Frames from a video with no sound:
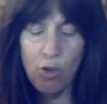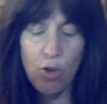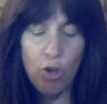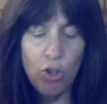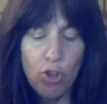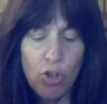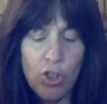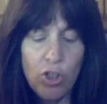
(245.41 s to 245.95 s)

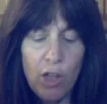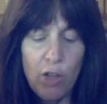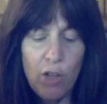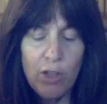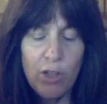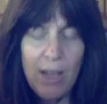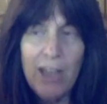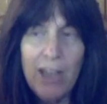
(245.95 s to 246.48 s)
Notice there's a
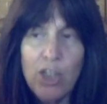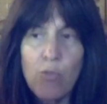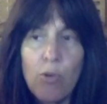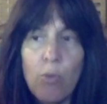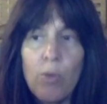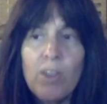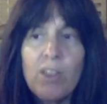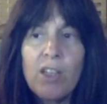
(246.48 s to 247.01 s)
color attached to
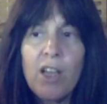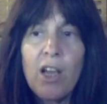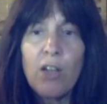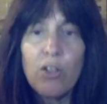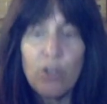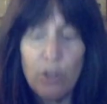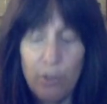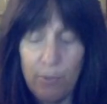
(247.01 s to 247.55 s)
it. What's the
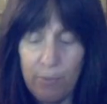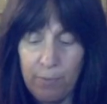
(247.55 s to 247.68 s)
color?